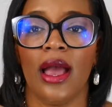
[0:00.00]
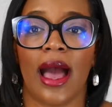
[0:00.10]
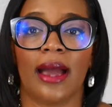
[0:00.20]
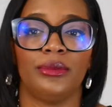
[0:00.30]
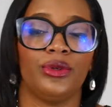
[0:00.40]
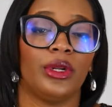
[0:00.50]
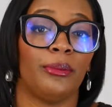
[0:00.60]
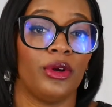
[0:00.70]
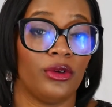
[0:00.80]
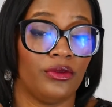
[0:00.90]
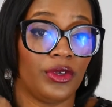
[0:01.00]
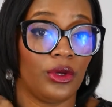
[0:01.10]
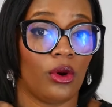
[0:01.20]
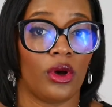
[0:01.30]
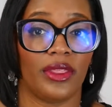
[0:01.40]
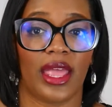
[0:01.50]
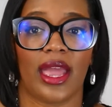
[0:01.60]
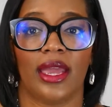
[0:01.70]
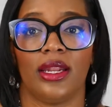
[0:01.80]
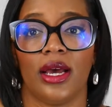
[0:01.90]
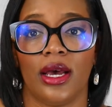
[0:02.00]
I'm doing a book review on that